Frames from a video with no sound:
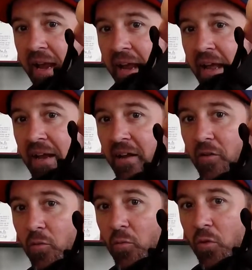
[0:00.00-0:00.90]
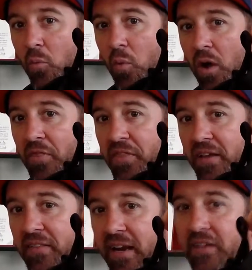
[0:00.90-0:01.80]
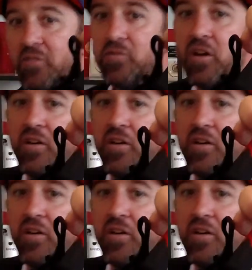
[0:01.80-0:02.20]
And the one thing that I do